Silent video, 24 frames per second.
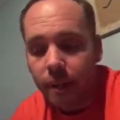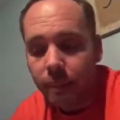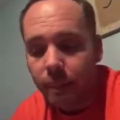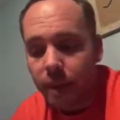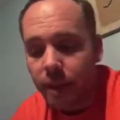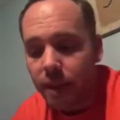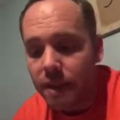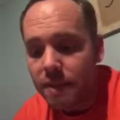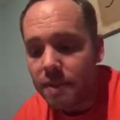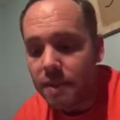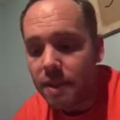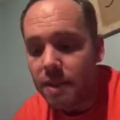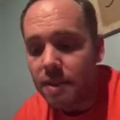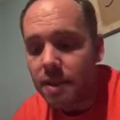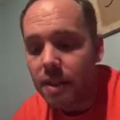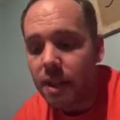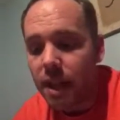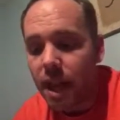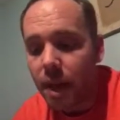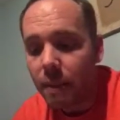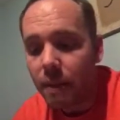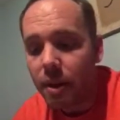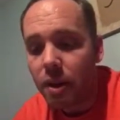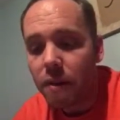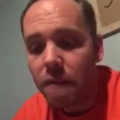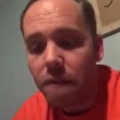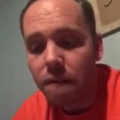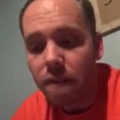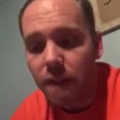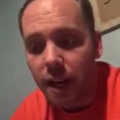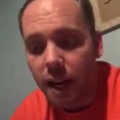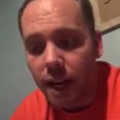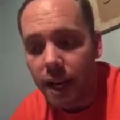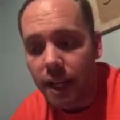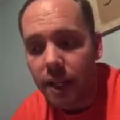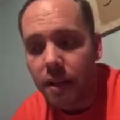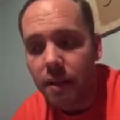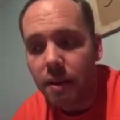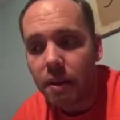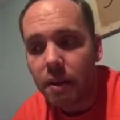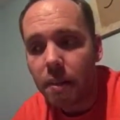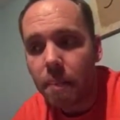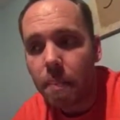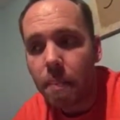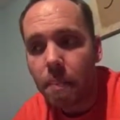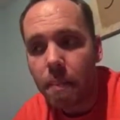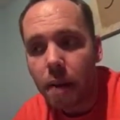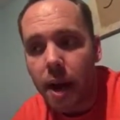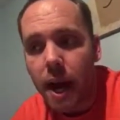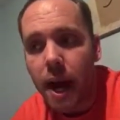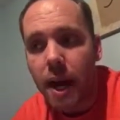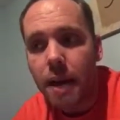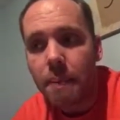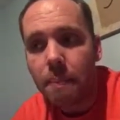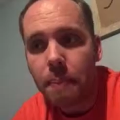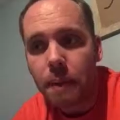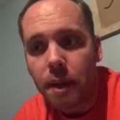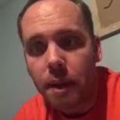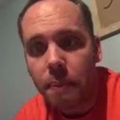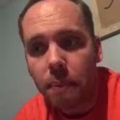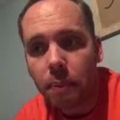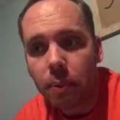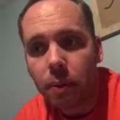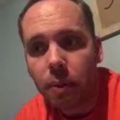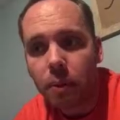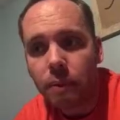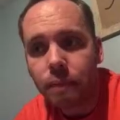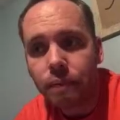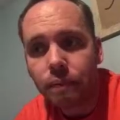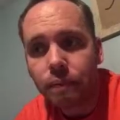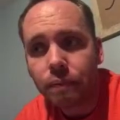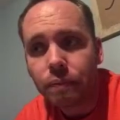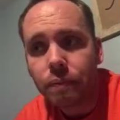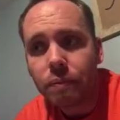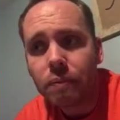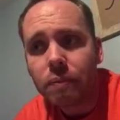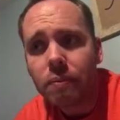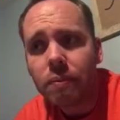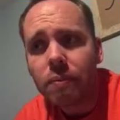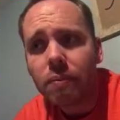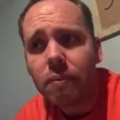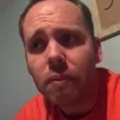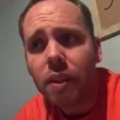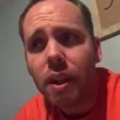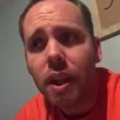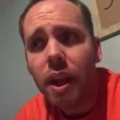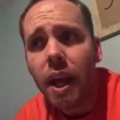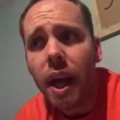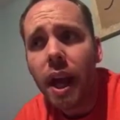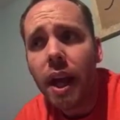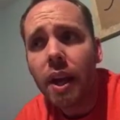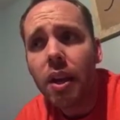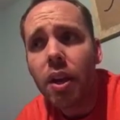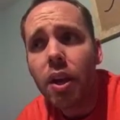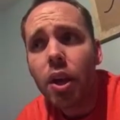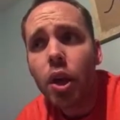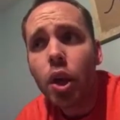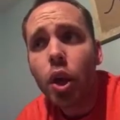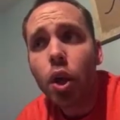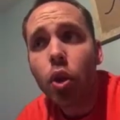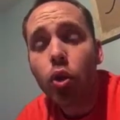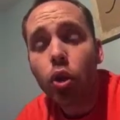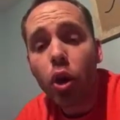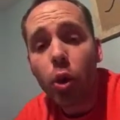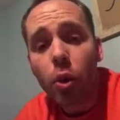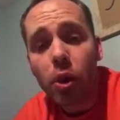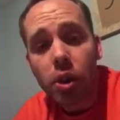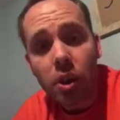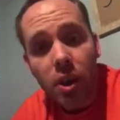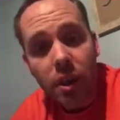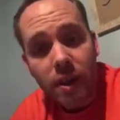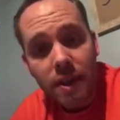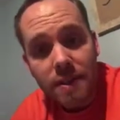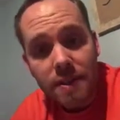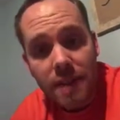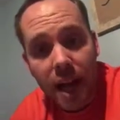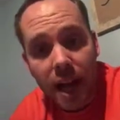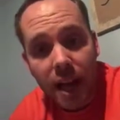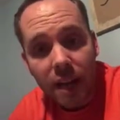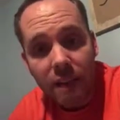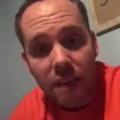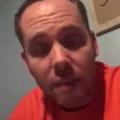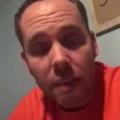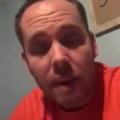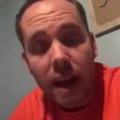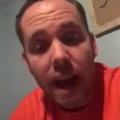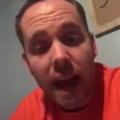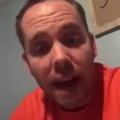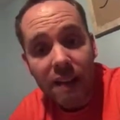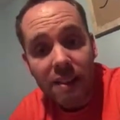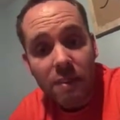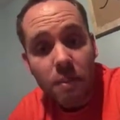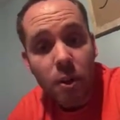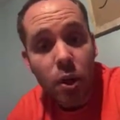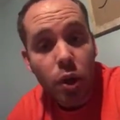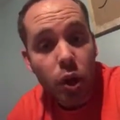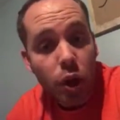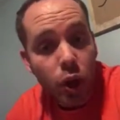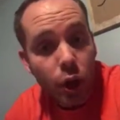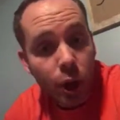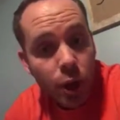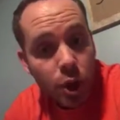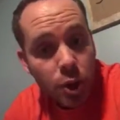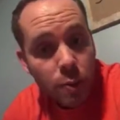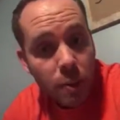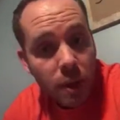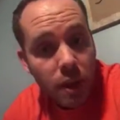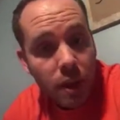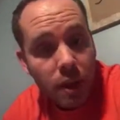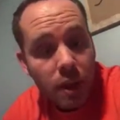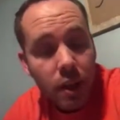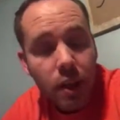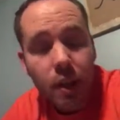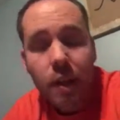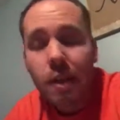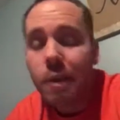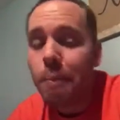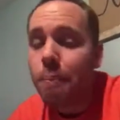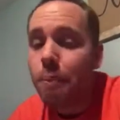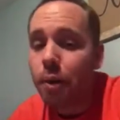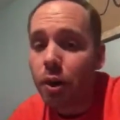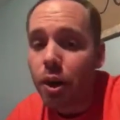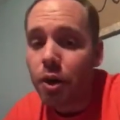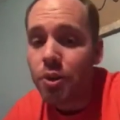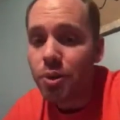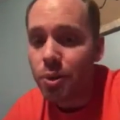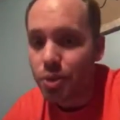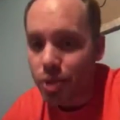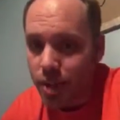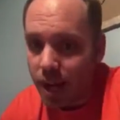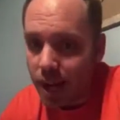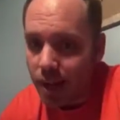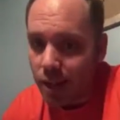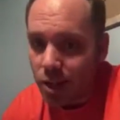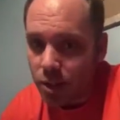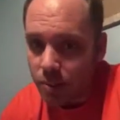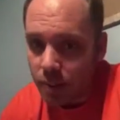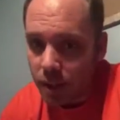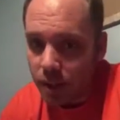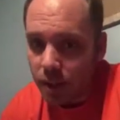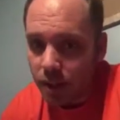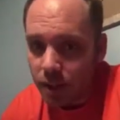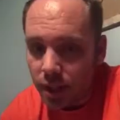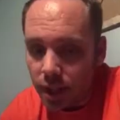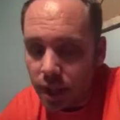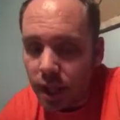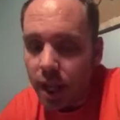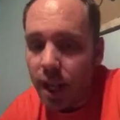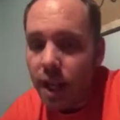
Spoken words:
because it has allowed me to find my people and grow alongside of them and have them encourage me, but also challenge me.